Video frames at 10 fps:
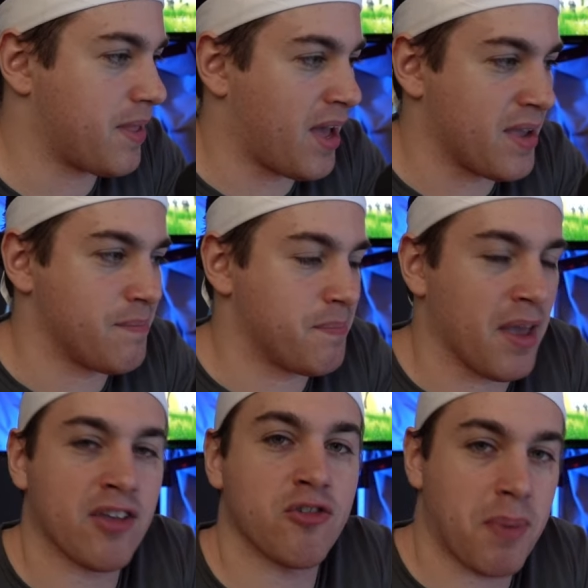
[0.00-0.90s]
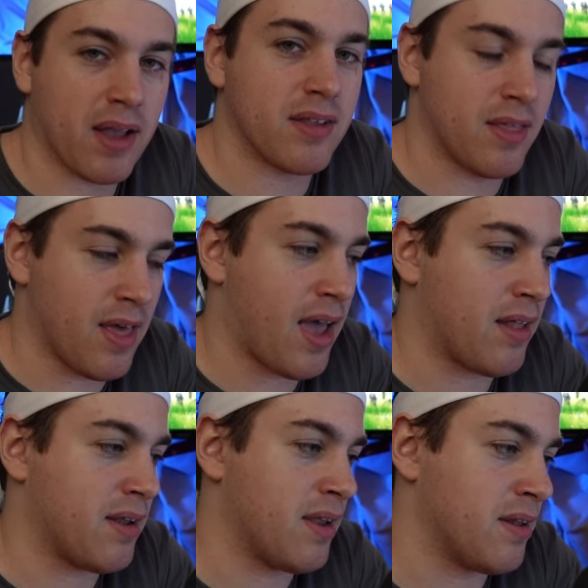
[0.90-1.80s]
I expected
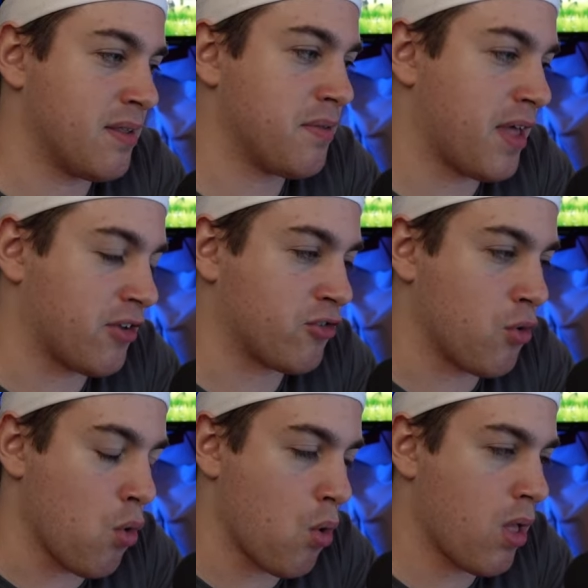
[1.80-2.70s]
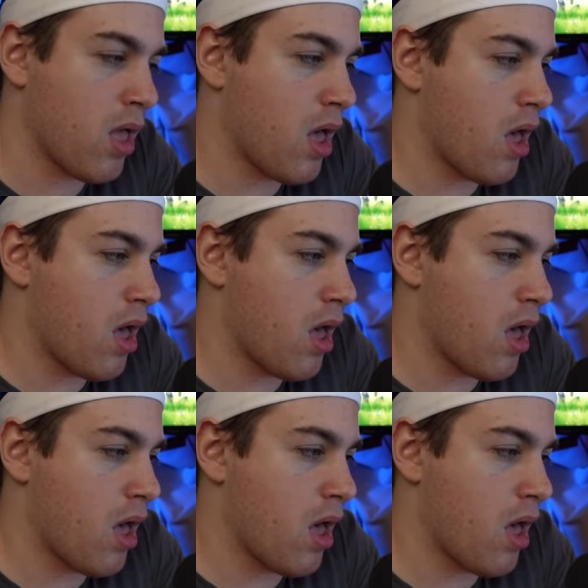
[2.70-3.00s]
that, and that is cool.